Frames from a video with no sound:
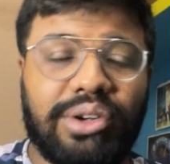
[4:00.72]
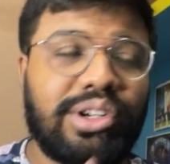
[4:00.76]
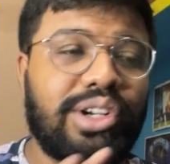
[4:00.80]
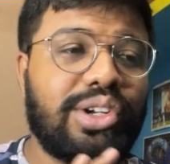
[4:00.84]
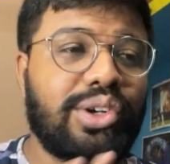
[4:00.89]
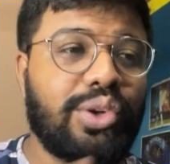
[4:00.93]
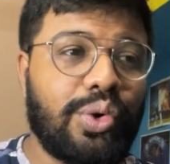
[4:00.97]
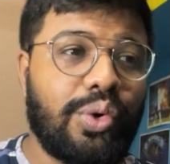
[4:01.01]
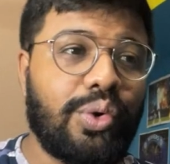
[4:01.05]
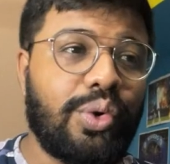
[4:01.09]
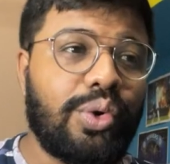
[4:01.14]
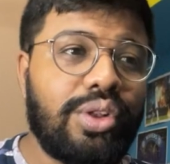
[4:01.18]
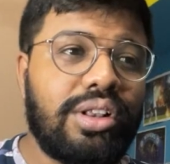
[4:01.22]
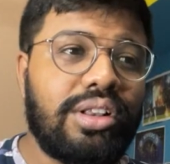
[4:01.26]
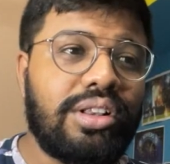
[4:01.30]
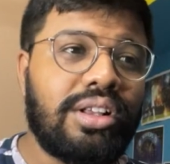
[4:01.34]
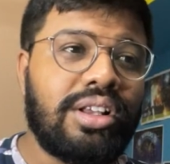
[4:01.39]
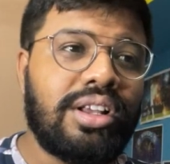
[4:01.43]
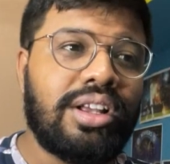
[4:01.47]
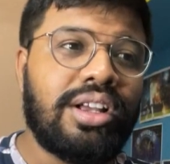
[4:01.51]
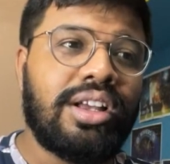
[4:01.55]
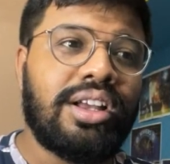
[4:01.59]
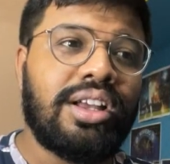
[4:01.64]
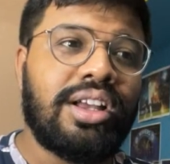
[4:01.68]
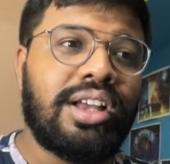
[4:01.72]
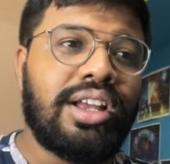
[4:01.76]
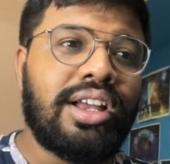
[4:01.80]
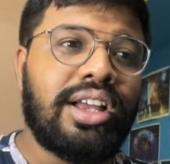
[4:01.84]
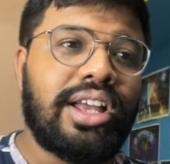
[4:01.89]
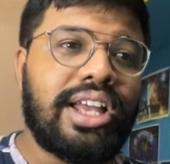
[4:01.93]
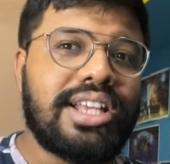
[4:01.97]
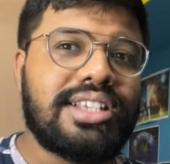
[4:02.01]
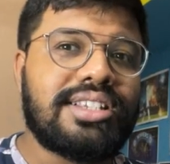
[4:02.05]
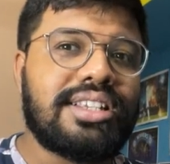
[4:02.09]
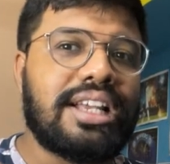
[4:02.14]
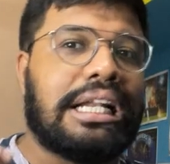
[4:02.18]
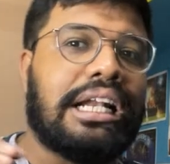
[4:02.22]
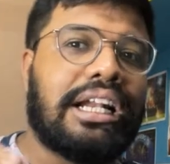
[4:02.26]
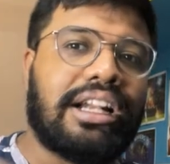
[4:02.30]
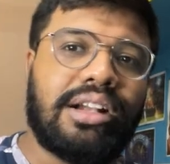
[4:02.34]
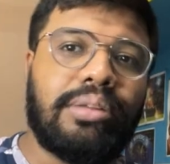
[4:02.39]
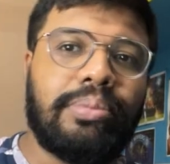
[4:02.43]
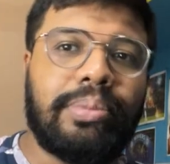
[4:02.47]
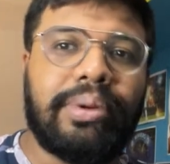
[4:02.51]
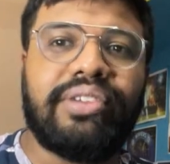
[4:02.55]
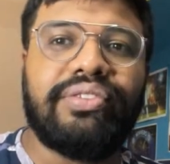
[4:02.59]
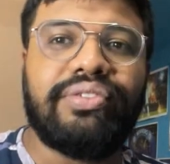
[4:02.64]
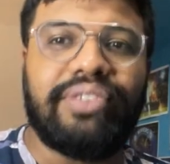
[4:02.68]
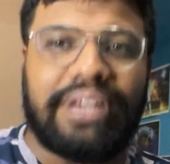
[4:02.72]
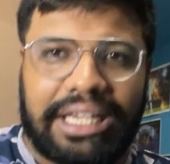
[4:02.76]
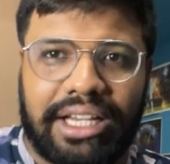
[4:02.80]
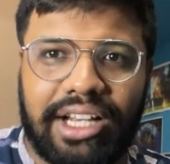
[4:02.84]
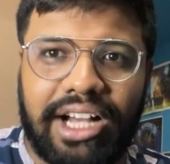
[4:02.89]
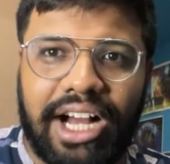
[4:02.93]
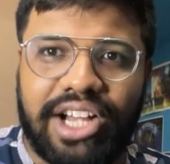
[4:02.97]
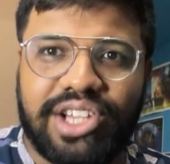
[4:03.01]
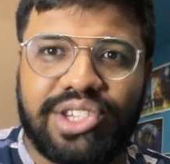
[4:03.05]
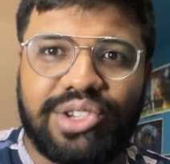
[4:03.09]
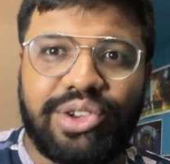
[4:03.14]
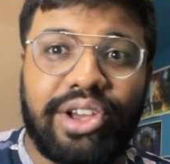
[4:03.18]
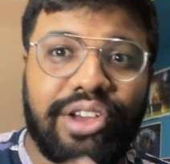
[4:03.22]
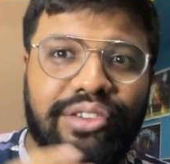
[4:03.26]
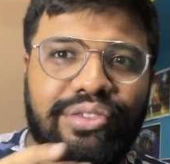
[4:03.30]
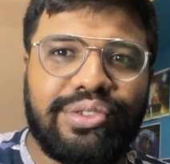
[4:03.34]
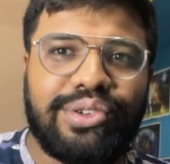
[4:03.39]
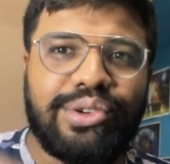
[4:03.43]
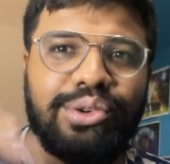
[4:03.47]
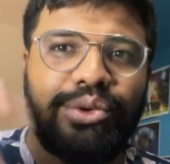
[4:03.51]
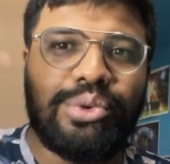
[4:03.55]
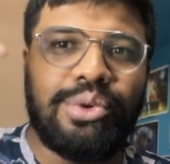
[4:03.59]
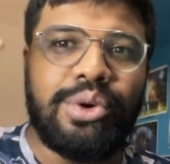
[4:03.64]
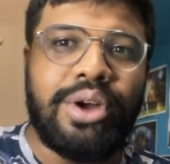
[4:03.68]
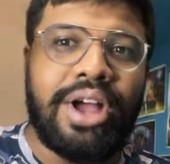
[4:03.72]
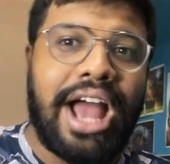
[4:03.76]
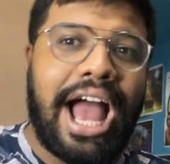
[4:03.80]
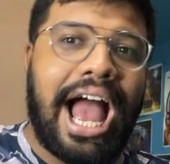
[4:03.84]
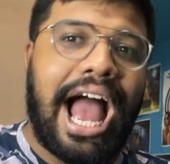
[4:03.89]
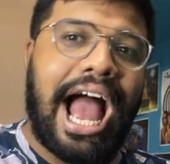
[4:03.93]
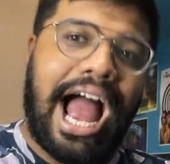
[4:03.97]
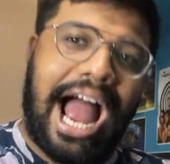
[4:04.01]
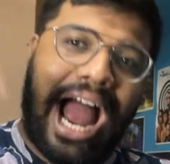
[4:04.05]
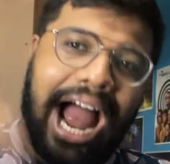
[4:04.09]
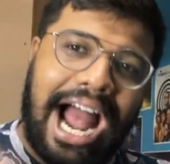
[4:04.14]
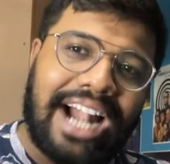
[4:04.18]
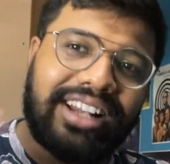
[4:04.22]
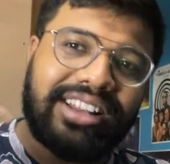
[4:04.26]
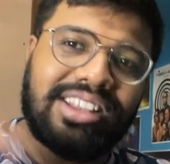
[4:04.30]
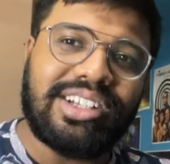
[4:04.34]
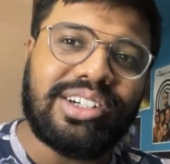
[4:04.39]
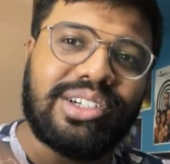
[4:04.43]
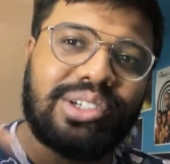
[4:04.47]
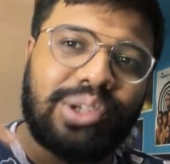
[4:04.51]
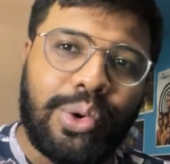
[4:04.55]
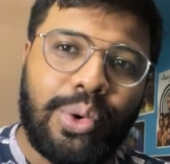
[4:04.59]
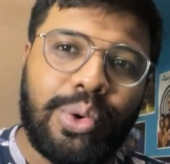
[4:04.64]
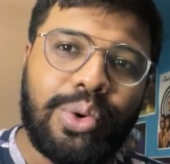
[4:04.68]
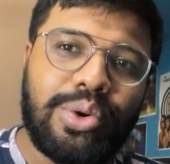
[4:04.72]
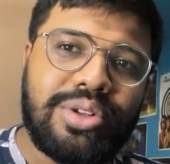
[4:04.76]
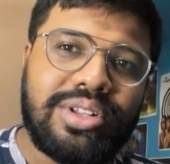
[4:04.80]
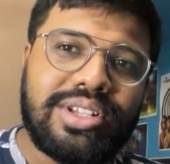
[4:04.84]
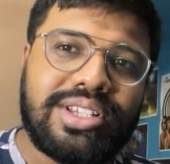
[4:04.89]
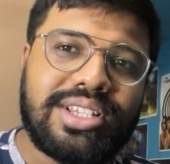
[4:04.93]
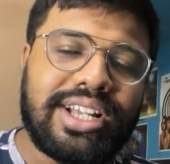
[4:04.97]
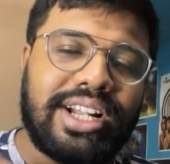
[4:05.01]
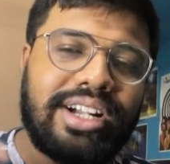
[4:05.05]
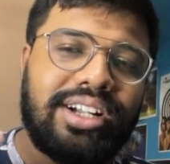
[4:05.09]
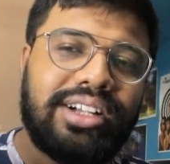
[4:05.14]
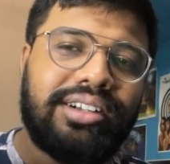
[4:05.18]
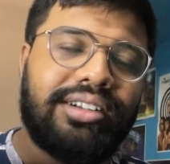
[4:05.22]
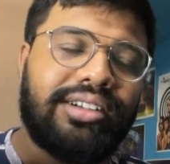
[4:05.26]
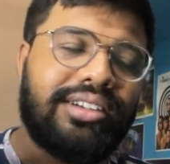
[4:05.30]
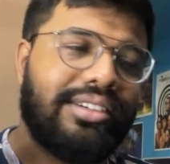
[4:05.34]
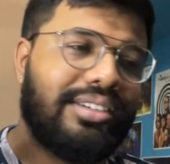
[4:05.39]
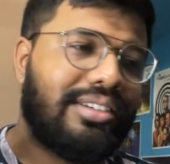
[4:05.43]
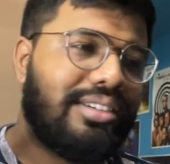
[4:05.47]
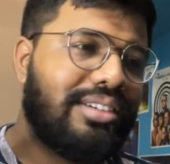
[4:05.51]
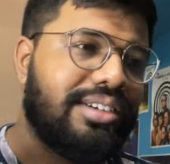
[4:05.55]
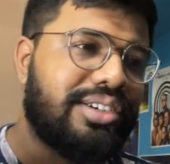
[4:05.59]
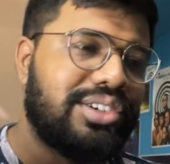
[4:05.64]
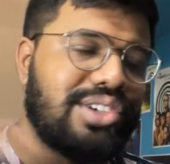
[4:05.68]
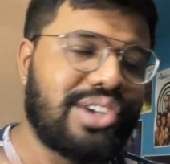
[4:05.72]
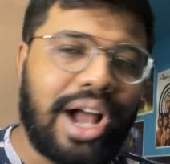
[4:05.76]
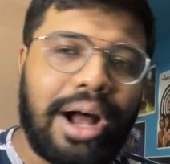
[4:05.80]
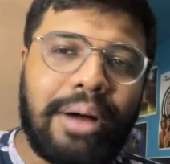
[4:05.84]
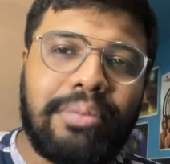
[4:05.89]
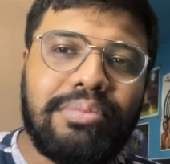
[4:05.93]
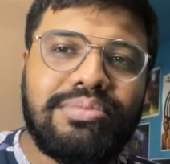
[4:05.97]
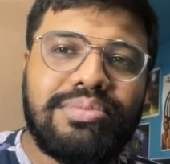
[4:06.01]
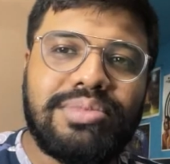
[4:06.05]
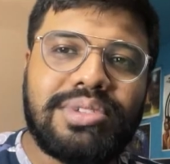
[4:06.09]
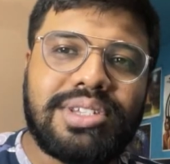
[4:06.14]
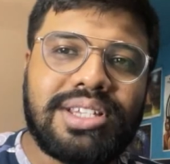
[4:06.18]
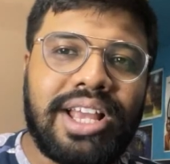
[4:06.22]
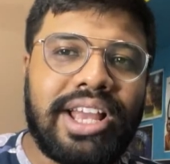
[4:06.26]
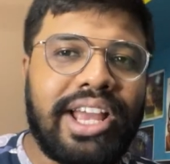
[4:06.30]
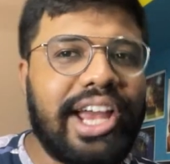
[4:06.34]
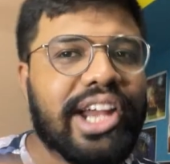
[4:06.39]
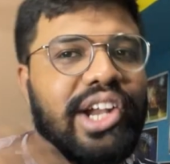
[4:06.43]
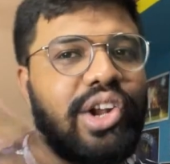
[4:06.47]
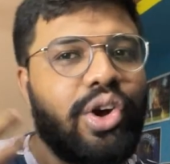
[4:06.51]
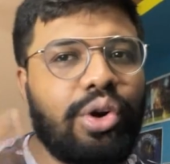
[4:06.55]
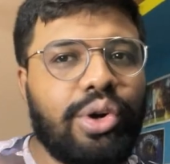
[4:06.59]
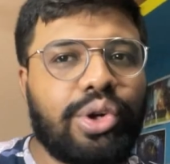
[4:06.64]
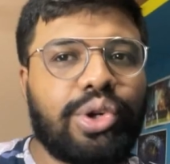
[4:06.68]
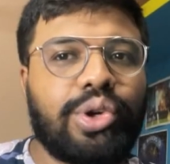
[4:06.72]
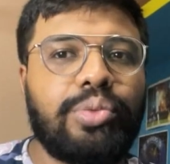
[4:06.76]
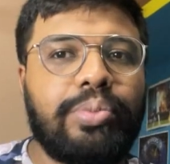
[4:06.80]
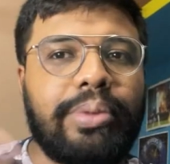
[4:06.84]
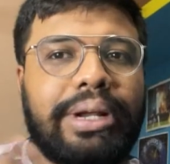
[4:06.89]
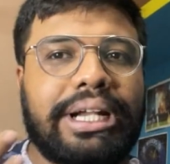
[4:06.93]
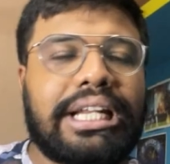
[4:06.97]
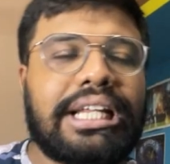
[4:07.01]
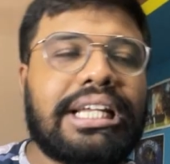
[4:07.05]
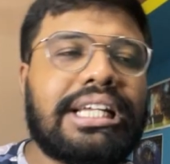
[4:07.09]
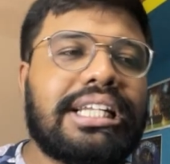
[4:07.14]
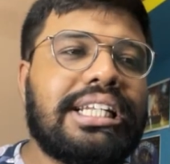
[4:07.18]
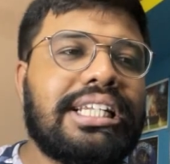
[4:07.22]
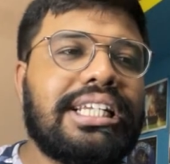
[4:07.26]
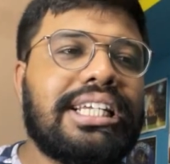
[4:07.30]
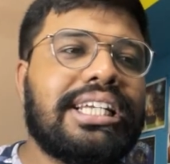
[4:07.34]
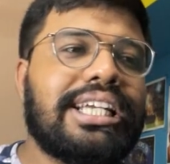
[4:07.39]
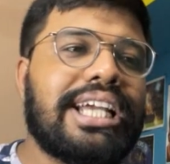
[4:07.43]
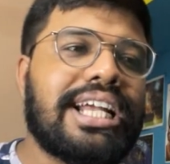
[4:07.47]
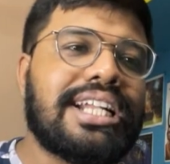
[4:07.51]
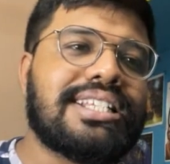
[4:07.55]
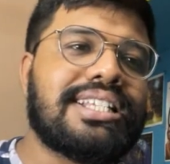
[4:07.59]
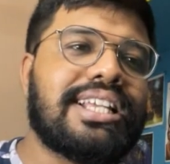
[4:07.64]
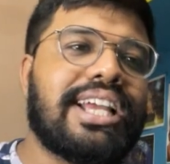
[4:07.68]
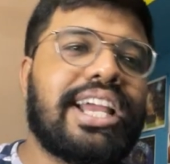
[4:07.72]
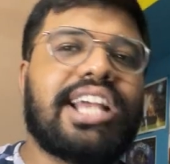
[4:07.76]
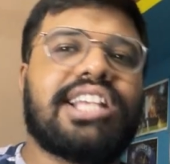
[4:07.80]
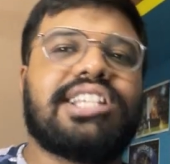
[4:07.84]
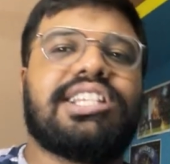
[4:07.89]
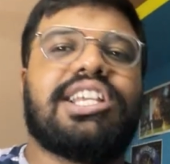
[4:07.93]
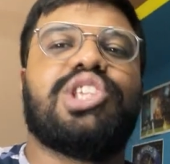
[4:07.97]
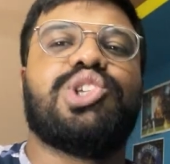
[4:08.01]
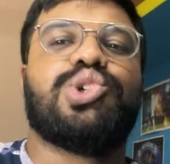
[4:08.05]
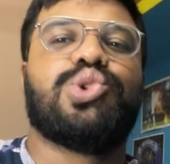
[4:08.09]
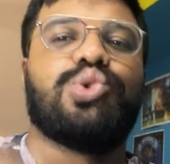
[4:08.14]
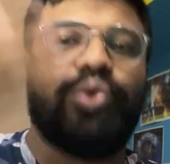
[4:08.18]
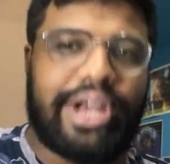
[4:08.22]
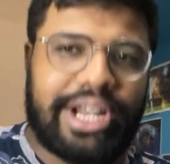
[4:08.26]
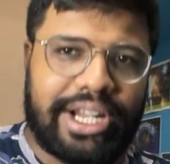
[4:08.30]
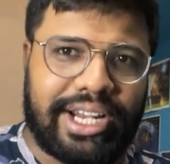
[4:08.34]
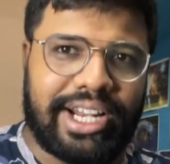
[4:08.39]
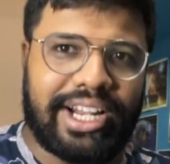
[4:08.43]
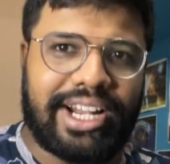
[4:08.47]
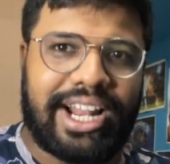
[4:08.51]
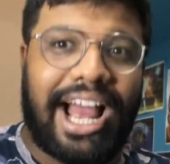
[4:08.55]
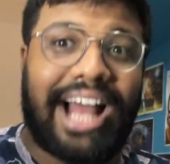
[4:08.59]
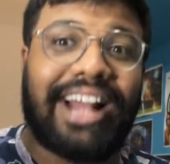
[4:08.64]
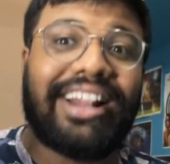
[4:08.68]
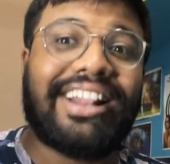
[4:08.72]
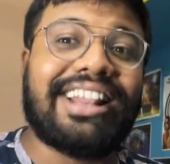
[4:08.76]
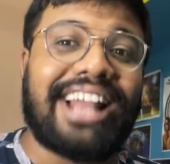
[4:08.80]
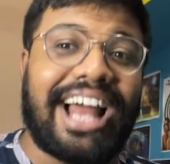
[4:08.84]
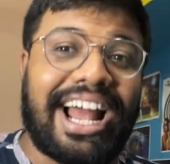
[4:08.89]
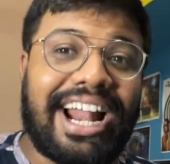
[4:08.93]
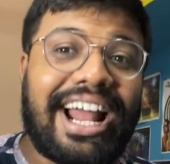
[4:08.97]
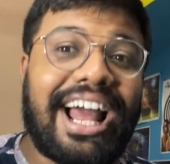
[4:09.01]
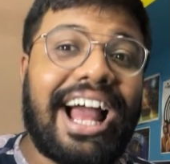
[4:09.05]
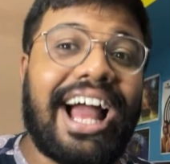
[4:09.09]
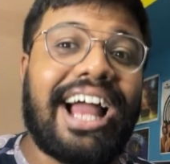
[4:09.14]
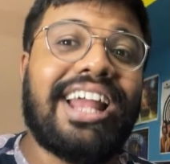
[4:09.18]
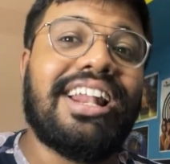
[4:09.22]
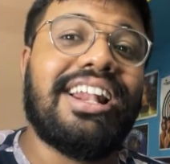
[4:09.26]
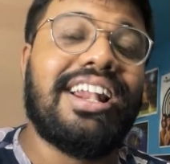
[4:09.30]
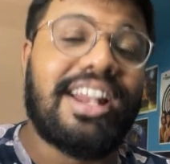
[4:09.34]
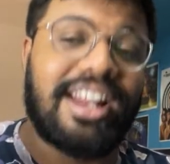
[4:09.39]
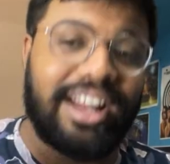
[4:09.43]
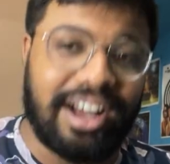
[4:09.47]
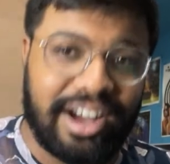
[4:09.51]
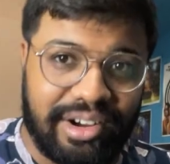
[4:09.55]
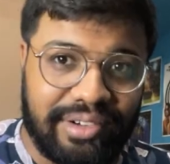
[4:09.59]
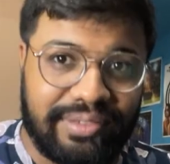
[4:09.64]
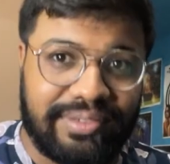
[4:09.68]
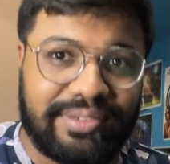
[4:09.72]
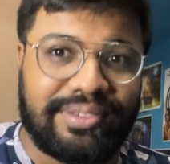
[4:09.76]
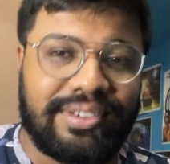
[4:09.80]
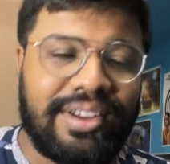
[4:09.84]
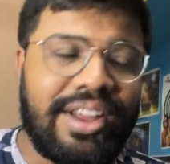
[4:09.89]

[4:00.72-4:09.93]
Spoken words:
a dhol is a little bit fika. So if you add the dholes and drums, it automatically gets accentuated, and that I love.